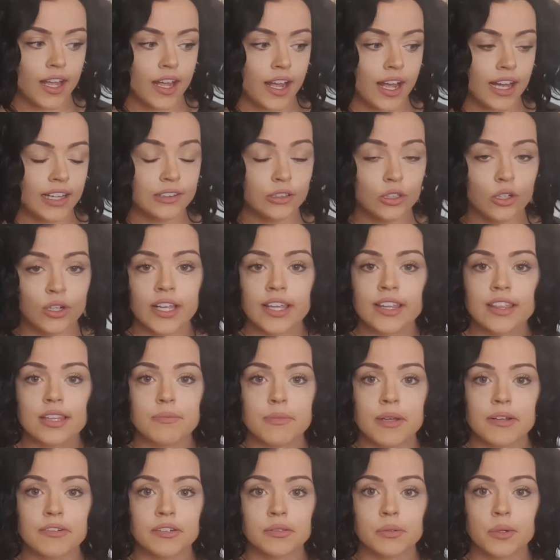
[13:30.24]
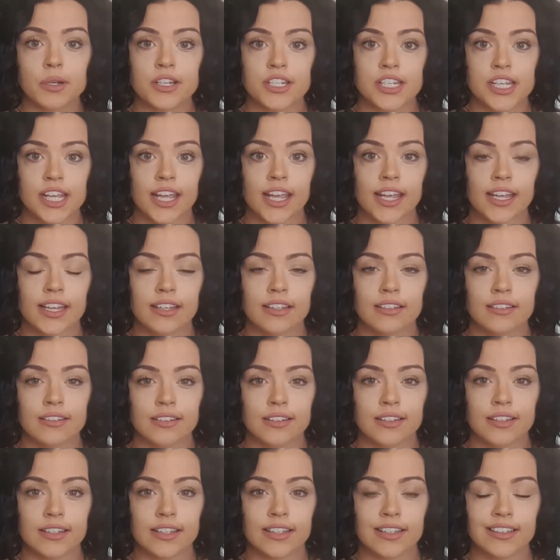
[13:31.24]
I'll look in the mirror one day,
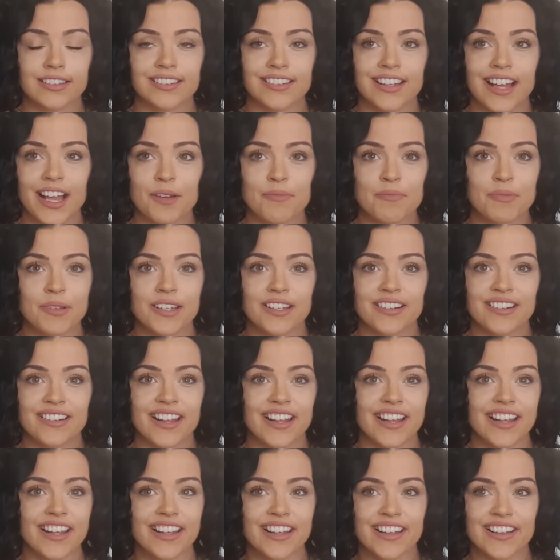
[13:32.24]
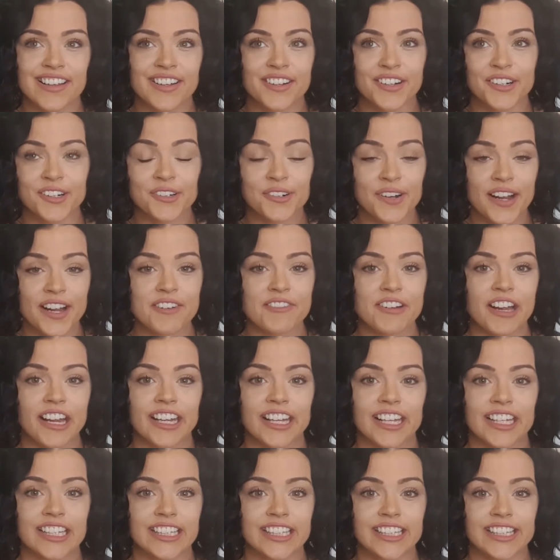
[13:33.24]
it'll happen quite
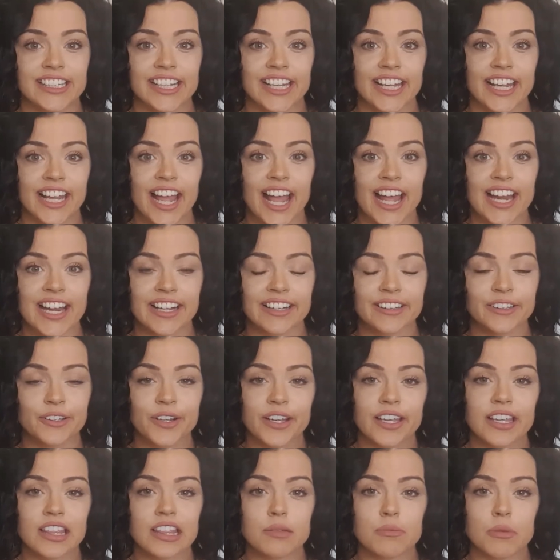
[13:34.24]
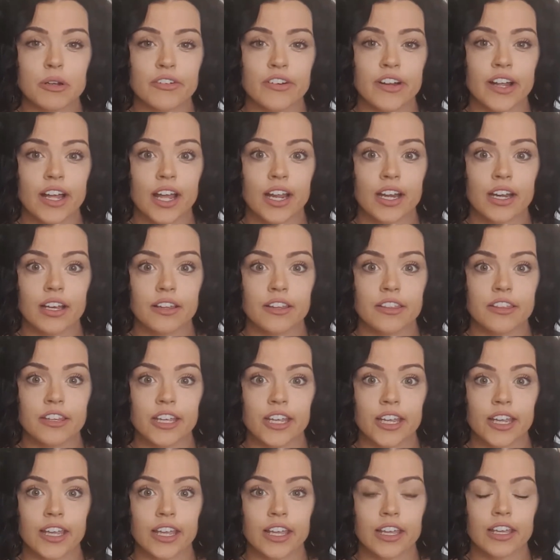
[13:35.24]
regularly, and I'll look in the mirror and I'll
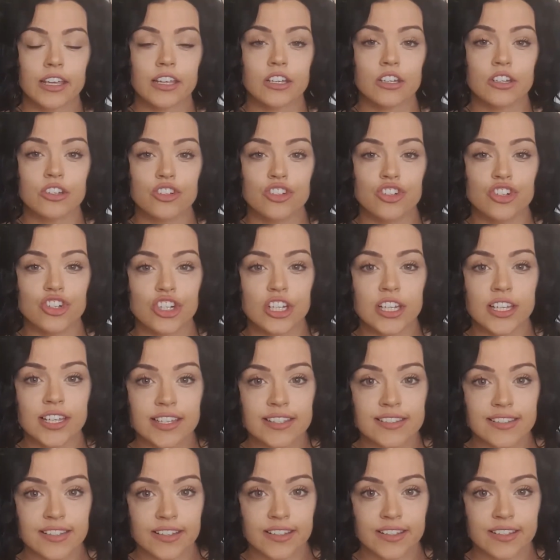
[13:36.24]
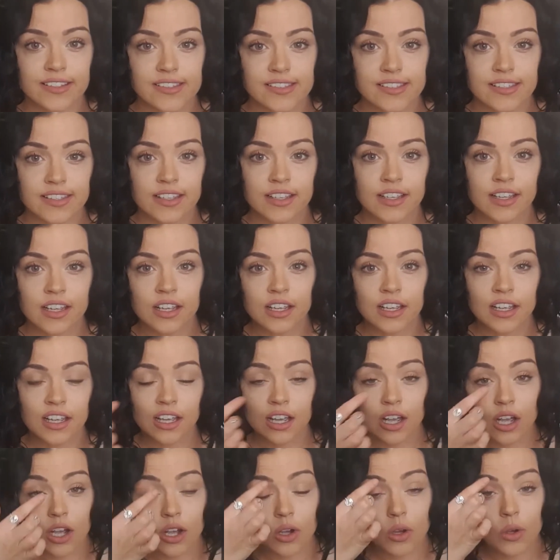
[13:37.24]
think, Jesus,
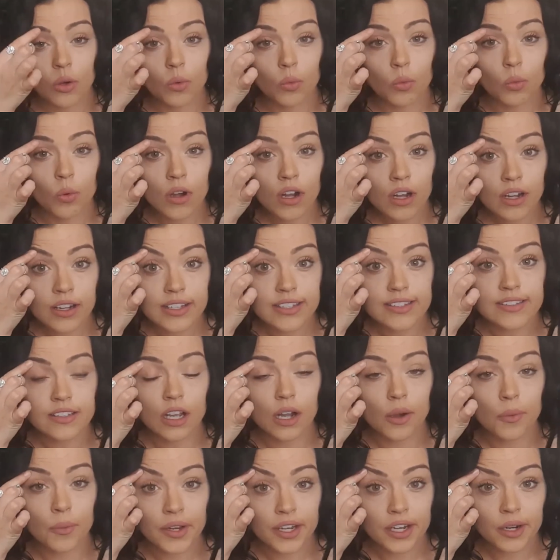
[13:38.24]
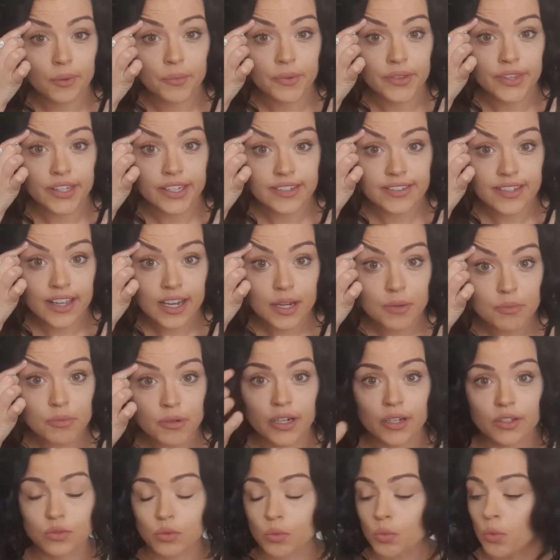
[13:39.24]
what is going on with these
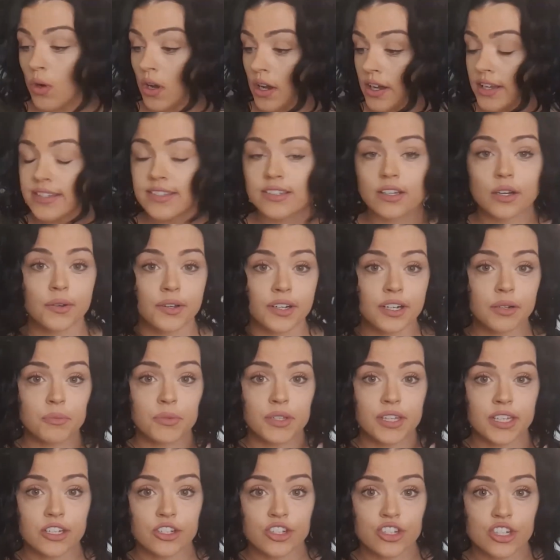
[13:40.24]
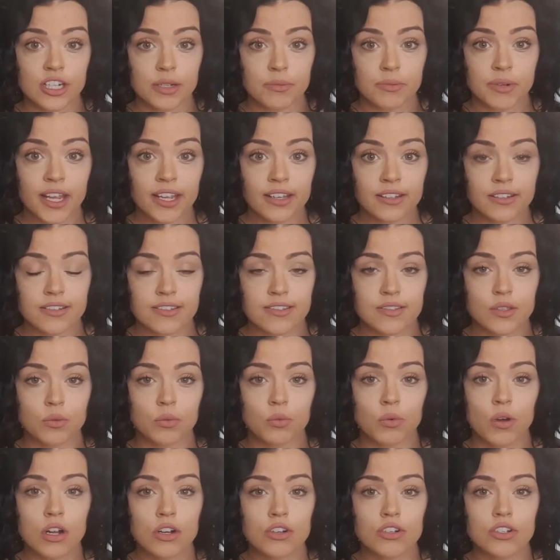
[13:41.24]
eyebrows? What is going on with these chipped nails?
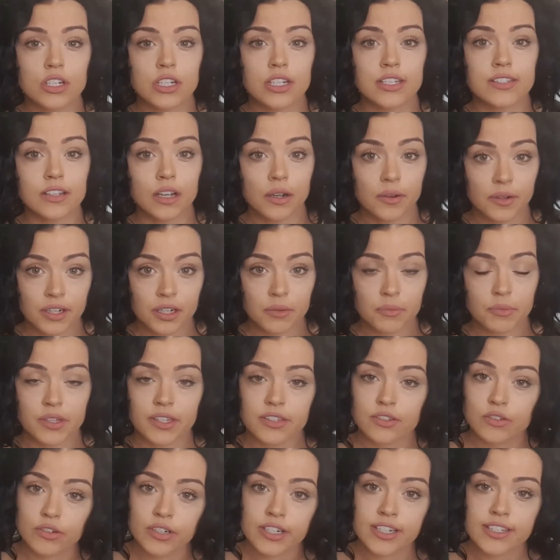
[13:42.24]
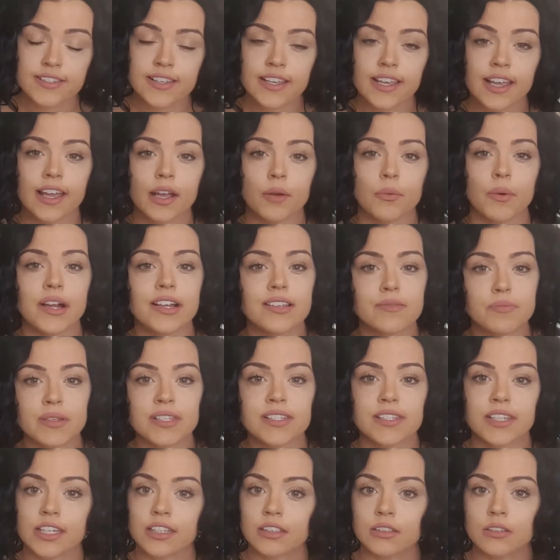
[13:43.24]
What is going on with this greasy hair? Why does my
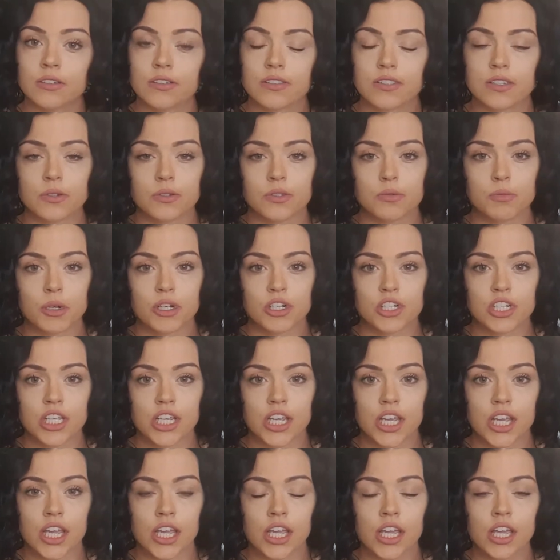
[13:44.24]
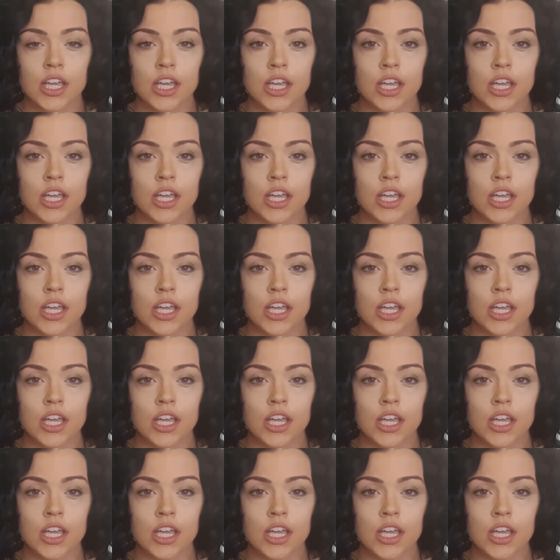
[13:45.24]
skin look so spotty?